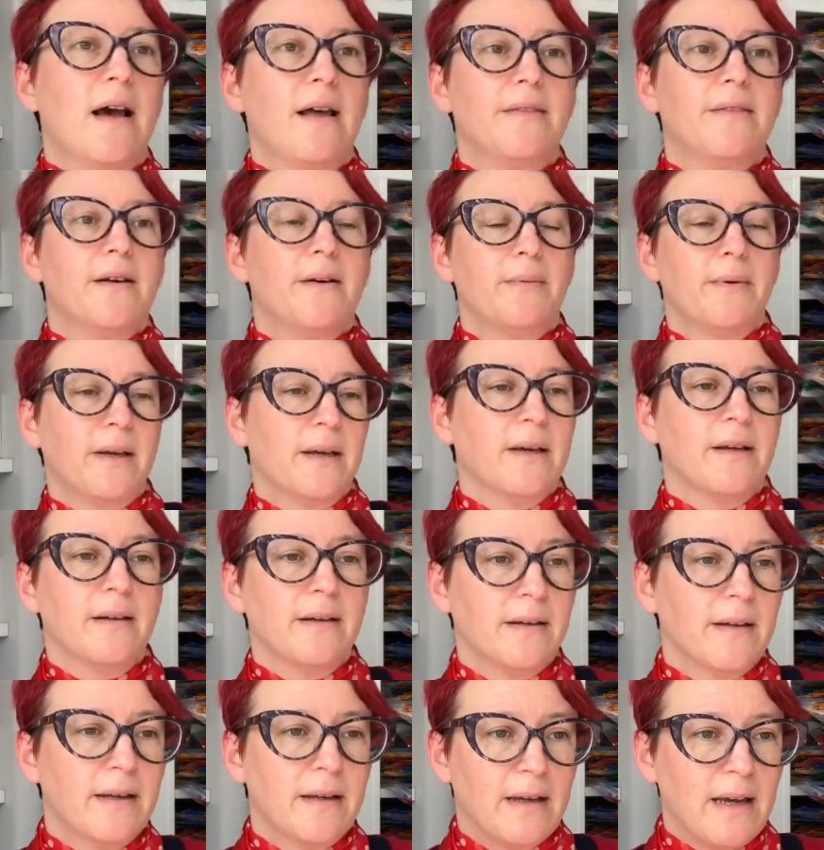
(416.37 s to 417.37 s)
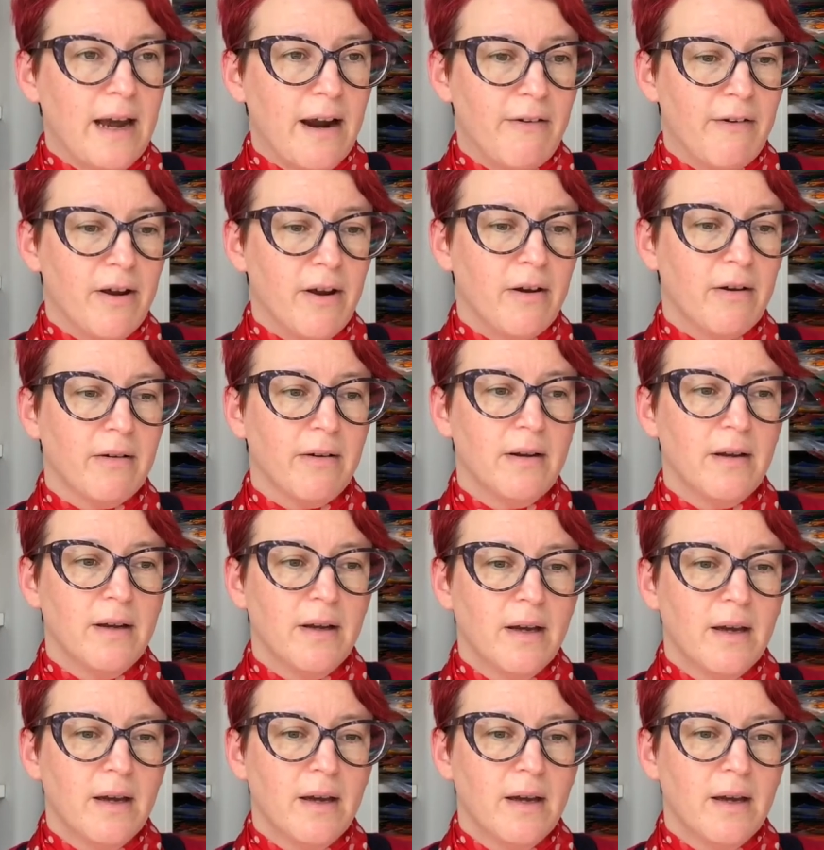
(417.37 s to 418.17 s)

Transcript: and that we can carry on